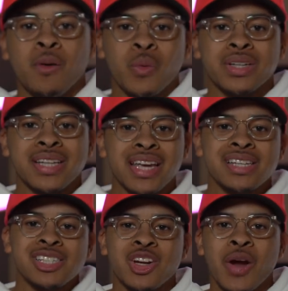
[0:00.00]
what they
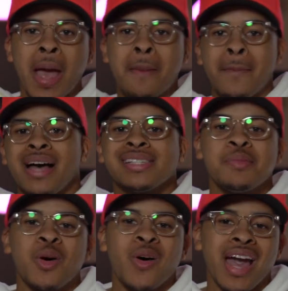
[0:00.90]
consider a
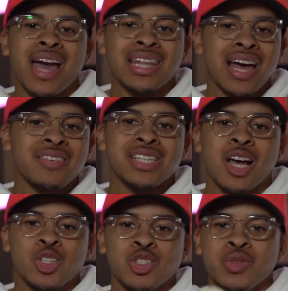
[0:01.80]
basketball and
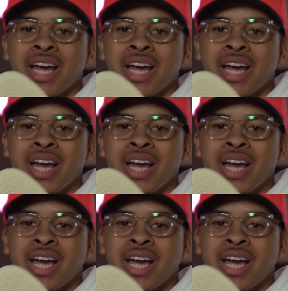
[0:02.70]
lifestyle shoe.